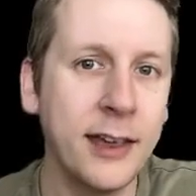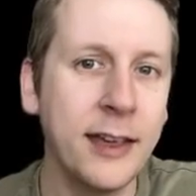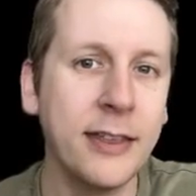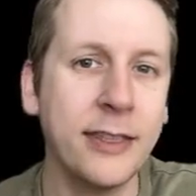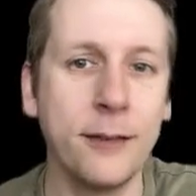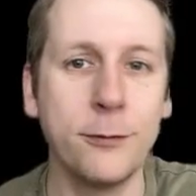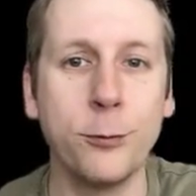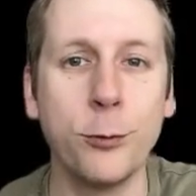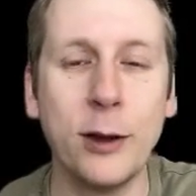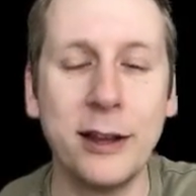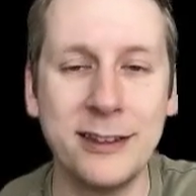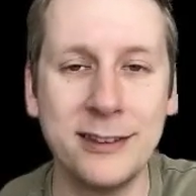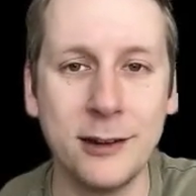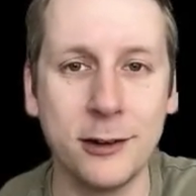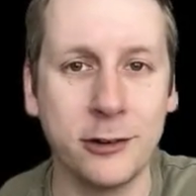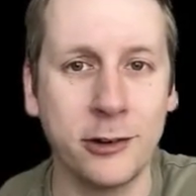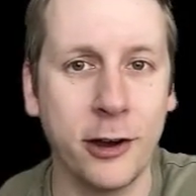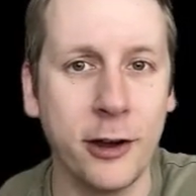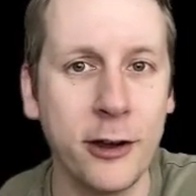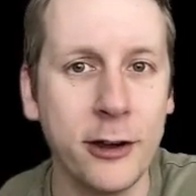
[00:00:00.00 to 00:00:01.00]
They've written a
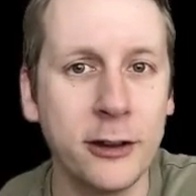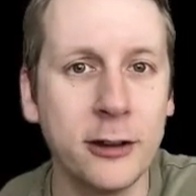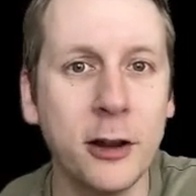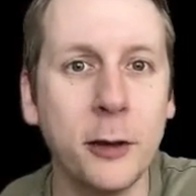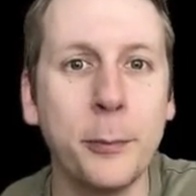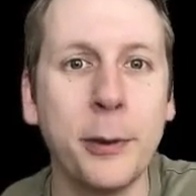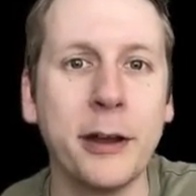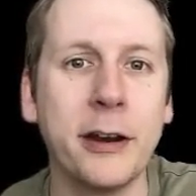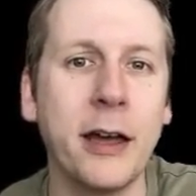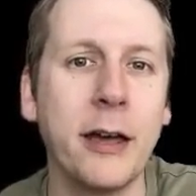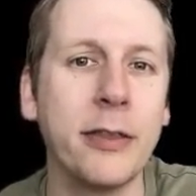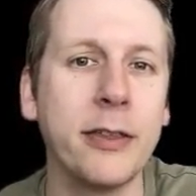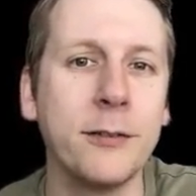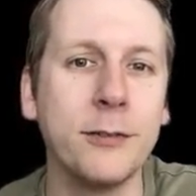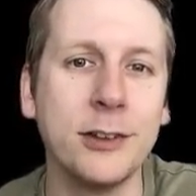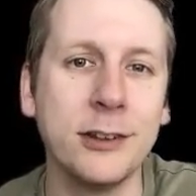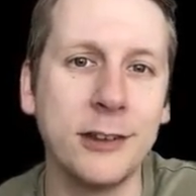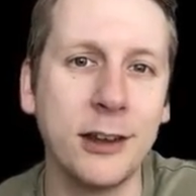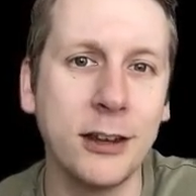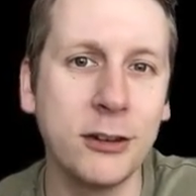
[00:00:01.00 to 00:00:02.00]
ton about how they've
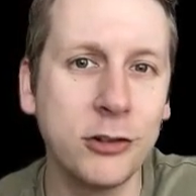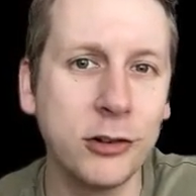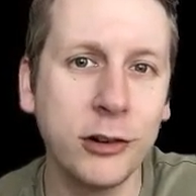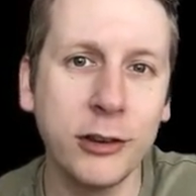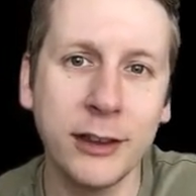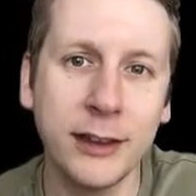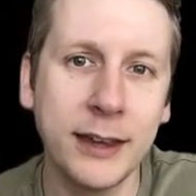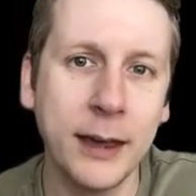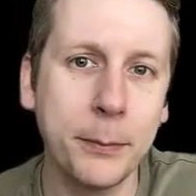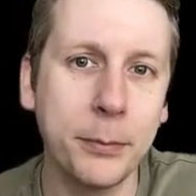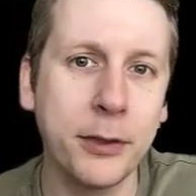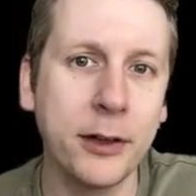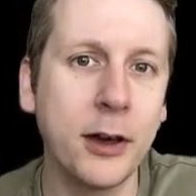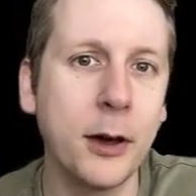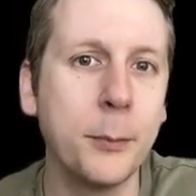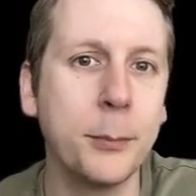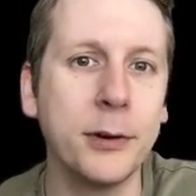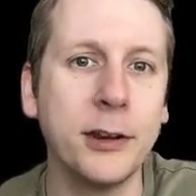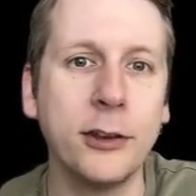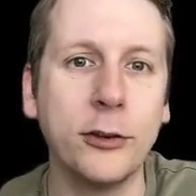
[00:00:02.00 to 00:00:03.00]
intentionally kept the
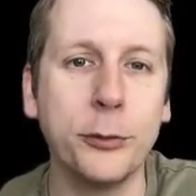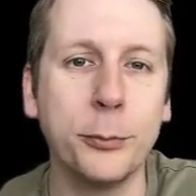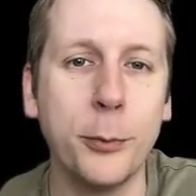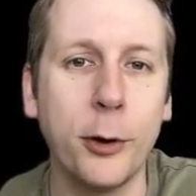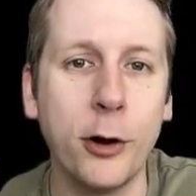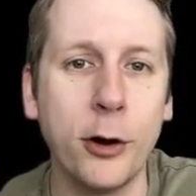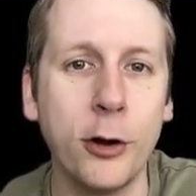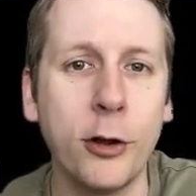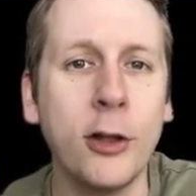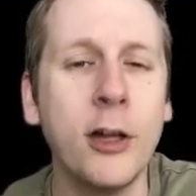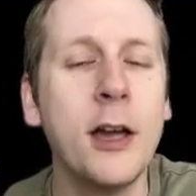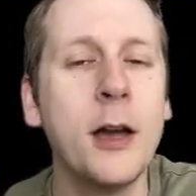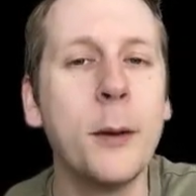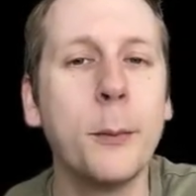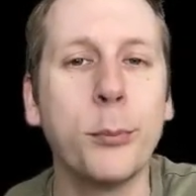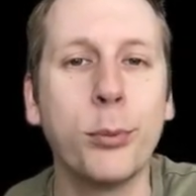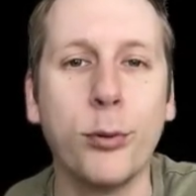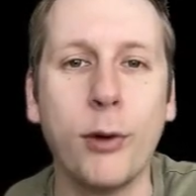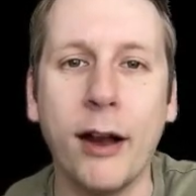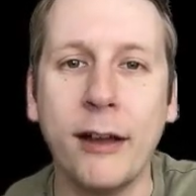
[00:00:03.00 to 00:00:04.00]
company small,
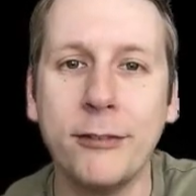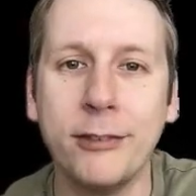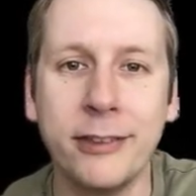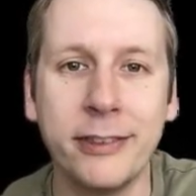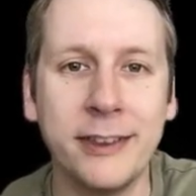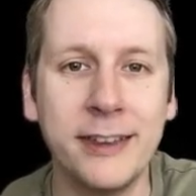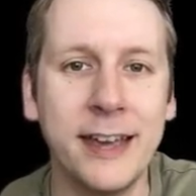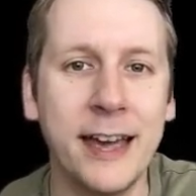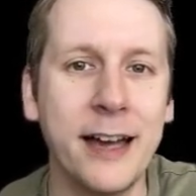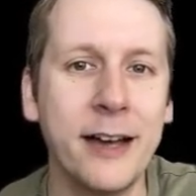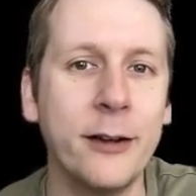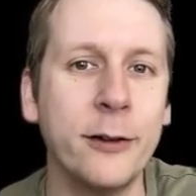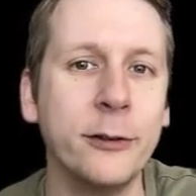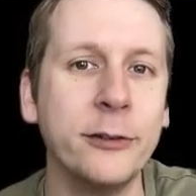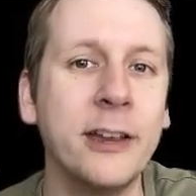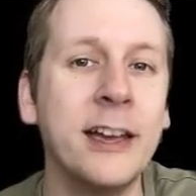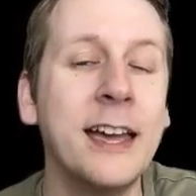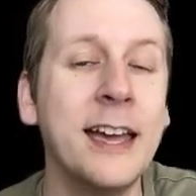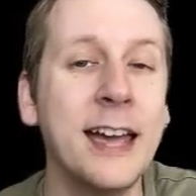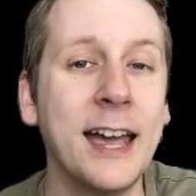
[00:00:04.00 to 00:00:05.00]
privately
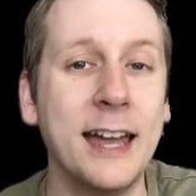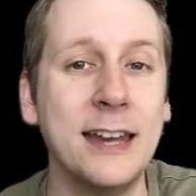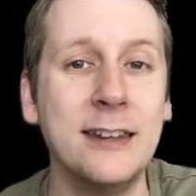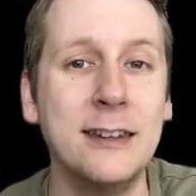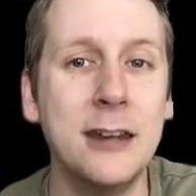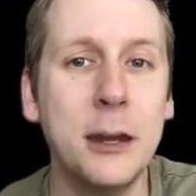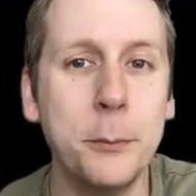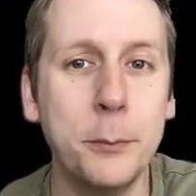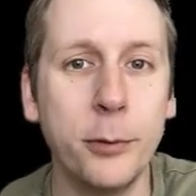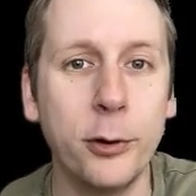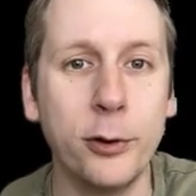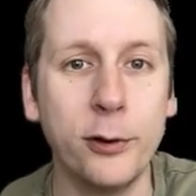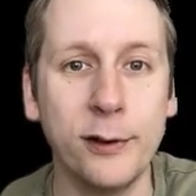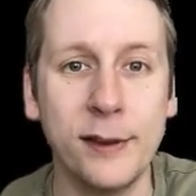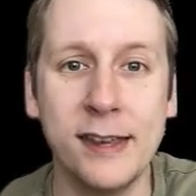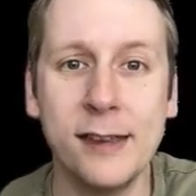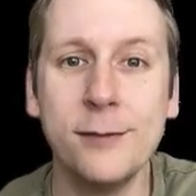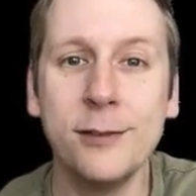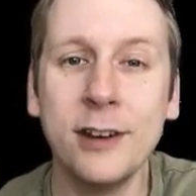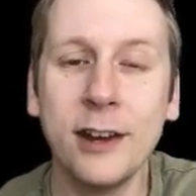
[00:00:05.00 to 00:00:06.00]
held, and nimble,
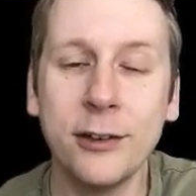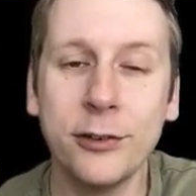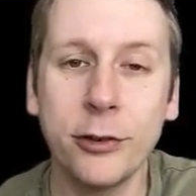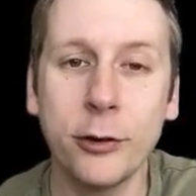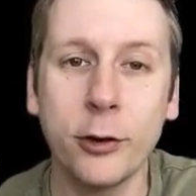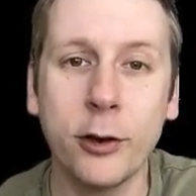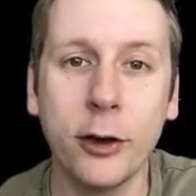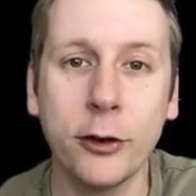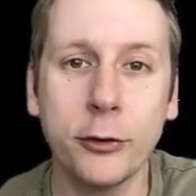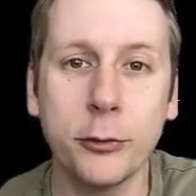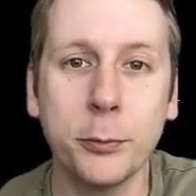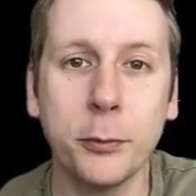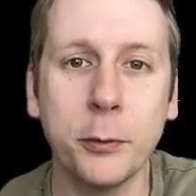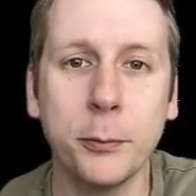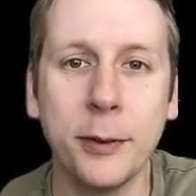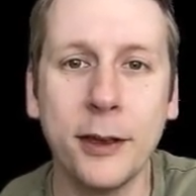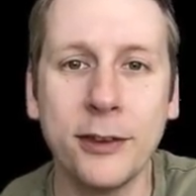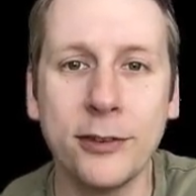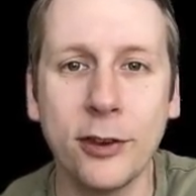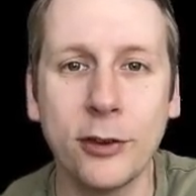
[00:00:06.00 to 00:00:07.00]
even as their customer
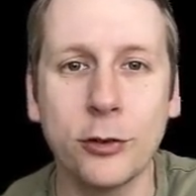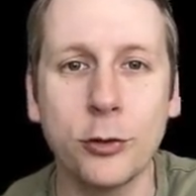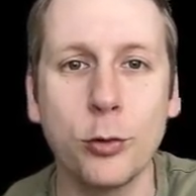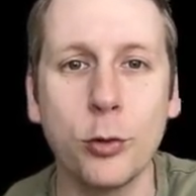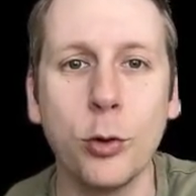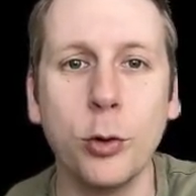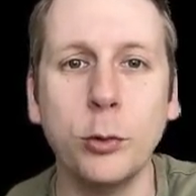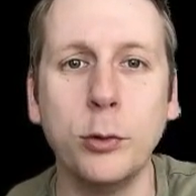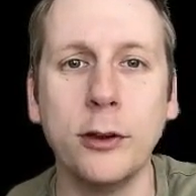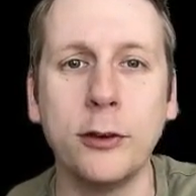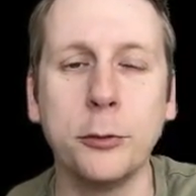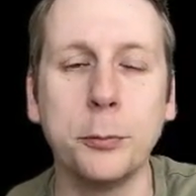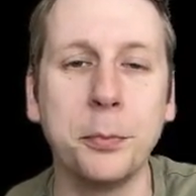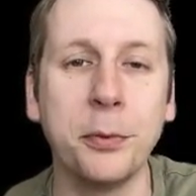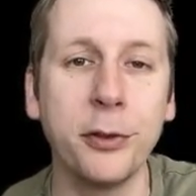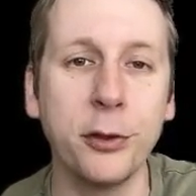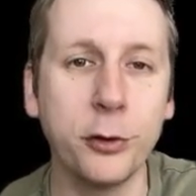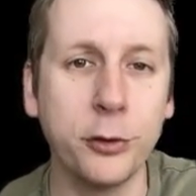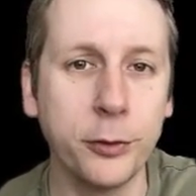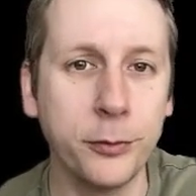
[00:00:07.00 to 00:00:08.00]
base has grown
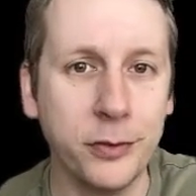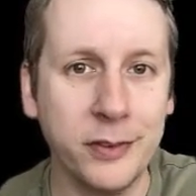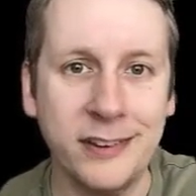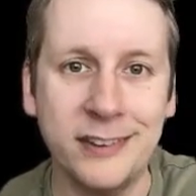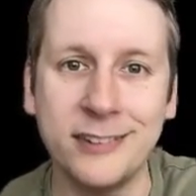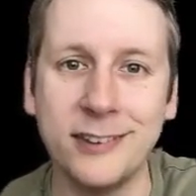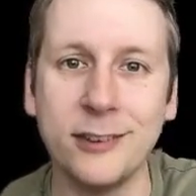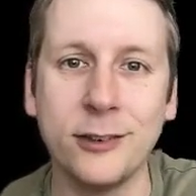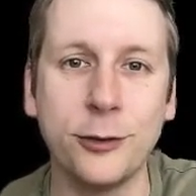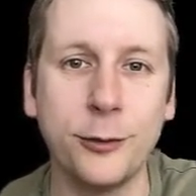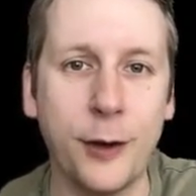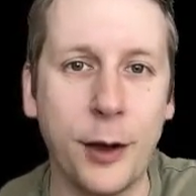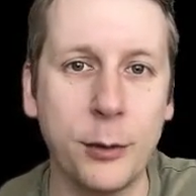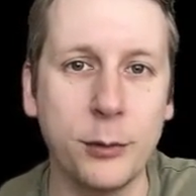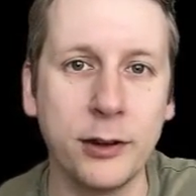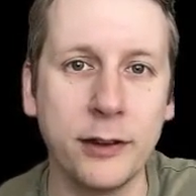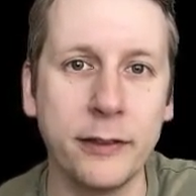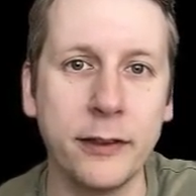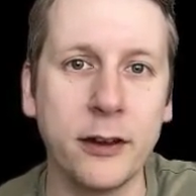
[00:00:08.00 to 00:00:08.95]
explosively since founding the